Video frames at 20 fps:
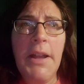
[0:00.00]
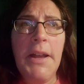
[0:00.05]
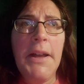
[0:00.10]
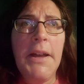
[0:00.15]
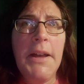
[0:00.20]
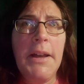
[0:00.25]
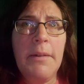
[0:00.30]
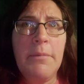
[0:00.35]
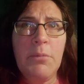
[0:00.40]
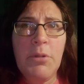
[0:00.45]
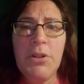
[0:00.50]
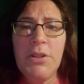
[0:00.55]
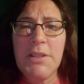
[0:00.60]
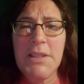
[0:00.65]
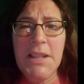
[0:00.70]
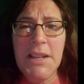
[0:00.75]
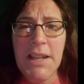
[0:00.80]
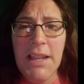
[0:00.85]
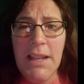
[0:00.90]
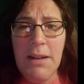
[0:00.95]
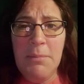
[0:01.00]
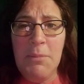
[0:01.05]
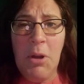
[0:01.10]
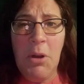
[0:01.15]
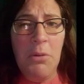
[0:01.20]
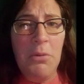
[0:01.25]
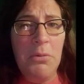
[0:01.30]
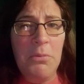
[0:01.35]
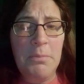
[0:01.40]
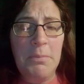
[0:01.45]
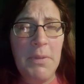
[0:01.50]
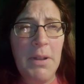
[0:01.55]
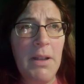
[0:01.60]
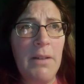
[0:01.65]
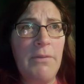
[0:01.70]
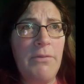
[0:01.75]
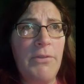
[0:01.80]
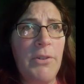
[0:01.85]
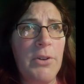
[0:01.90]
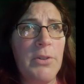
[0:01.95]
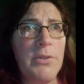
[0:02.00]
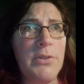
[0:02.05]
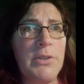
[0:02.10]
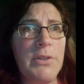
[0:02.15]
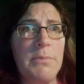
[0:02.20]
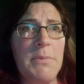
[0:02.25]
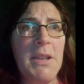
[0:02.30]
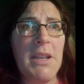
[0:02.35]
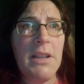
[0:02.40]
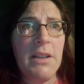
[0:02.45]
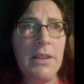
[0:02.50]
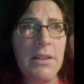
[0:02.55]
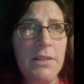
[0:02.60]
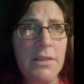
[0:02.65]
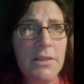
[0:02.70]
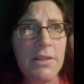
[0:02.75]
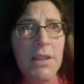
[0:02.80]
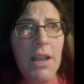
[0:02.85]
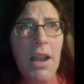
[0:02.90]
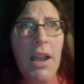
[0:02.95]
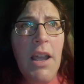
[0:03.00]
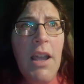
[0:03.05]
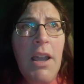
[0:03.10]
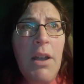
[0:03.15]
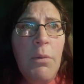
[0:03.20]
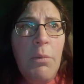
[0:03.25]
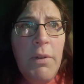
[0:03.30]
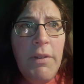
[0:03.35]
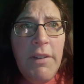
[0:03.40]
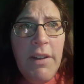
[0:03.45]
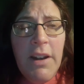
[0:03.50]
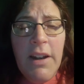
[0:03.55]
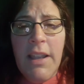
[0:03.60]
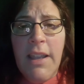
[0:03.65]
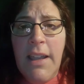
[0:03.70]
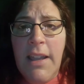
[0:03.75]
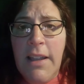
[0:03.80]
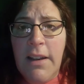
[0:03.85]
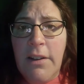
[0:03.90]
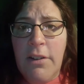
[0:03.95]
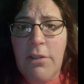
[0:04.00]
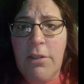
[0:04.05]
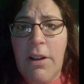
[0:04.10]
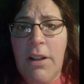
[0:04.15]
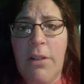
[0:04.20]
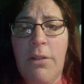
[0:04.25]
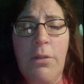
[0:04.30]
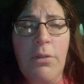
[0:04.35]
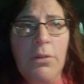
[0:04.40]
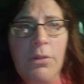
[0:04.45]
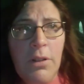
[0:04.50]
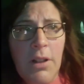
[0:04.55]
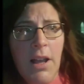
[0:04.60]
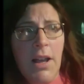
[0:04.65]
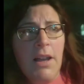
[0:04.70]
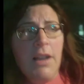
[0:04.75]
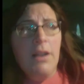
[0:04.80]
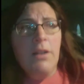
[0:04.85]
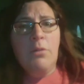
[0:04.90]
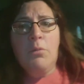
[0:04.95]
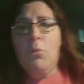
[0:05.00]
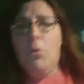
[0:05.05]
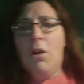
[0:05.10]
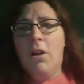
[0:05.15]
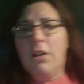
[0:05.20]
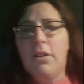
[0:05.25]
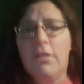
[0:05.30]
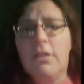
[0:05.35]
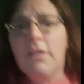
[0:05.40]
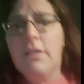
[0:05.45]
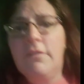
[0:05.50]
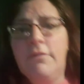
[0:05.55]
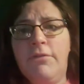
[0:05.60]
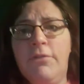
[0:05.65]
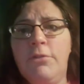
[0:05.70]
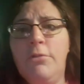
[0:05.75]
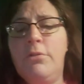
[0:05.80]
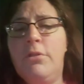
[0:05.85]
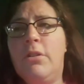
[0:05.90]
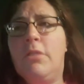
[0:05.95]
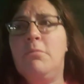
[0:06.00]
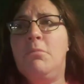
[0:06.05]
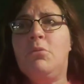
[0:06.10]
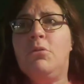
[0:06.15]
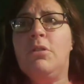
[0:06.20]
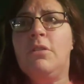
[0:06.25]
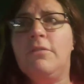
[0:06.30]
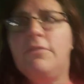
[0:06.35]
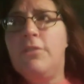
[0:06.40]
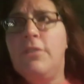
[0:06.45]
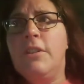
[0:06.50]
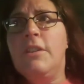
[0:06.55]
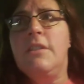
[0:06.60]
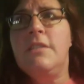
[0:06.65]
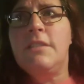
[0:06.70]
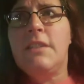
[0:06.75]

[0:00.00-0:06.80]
We're just going to get them home first because we got to get critical water and food on board for these